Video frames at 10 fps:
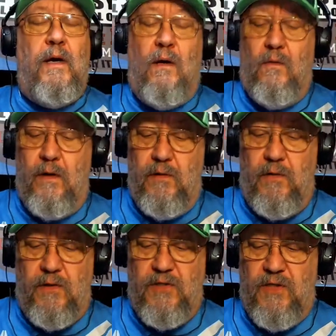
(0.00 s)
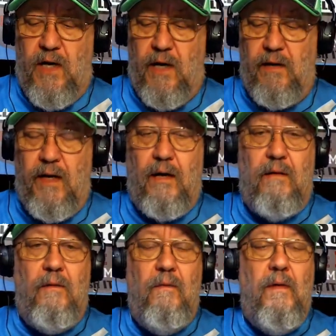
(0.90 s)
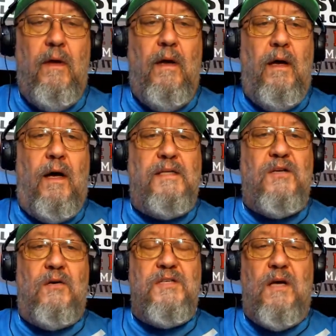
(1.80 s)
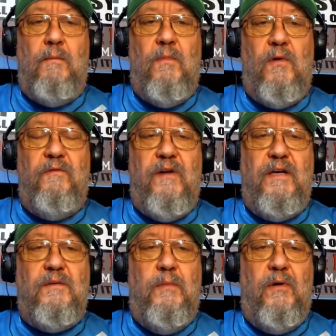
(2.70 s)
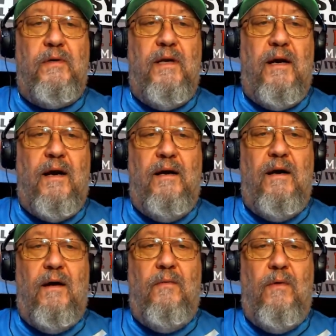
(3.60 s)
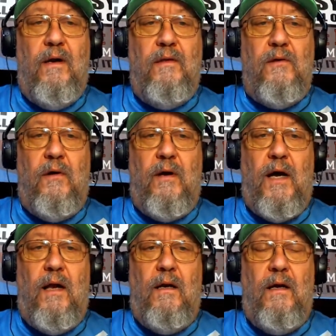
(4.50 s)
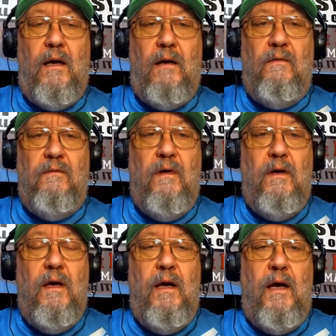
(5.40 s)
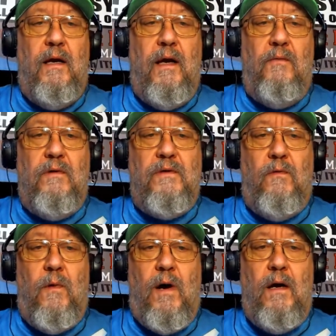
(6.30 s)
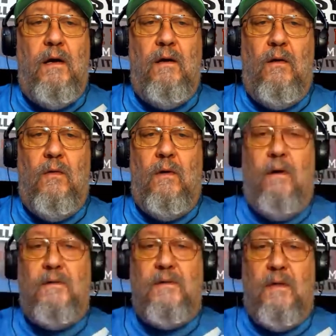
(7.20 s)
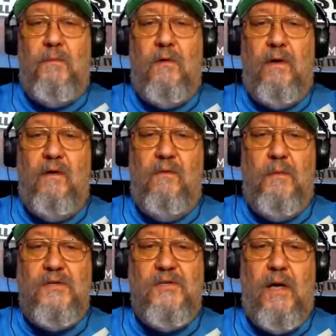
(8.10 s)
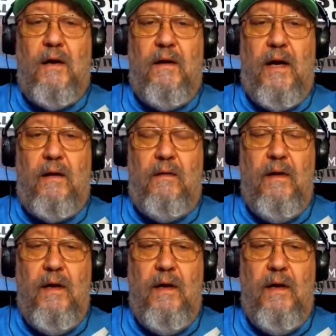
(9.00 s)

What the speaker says: I want to do a shout out. I saw something on Facebook that I really thought highly of, and that was Ryan Lawrence. I'm going to give him a shout out.